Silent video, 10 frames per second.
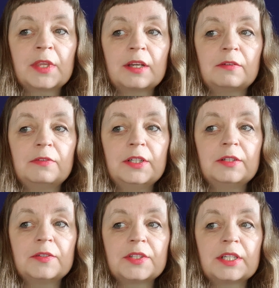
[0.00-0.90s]
a
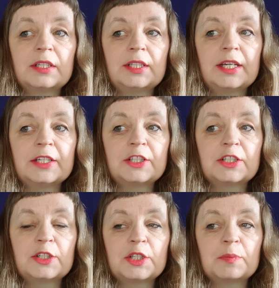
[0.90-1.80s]
fear of
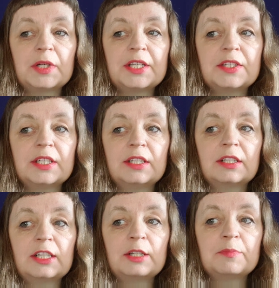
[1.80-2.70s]
sunlight displacing the
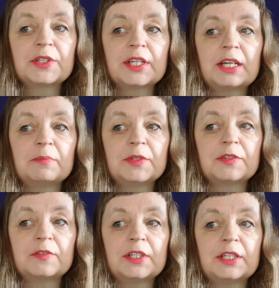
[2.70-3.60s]
club's
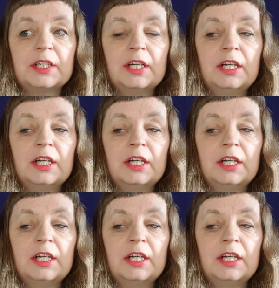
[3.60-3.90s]
atmosphere,